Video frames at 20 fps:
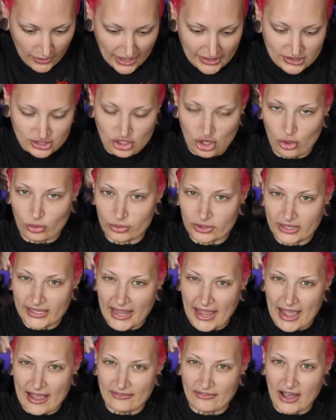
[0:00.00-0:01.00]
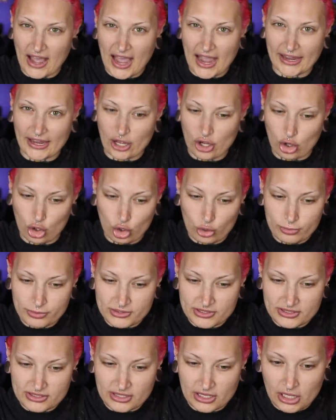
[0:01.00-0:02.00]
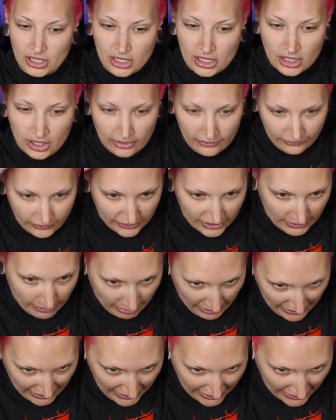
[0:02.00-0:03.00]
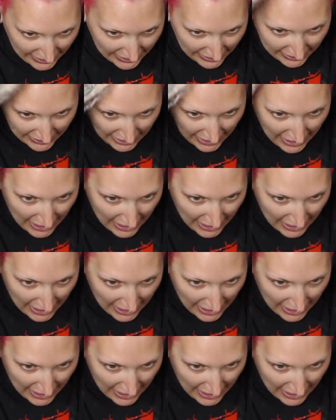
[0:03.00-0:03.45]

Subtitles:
I don't really have high hopes for the pink.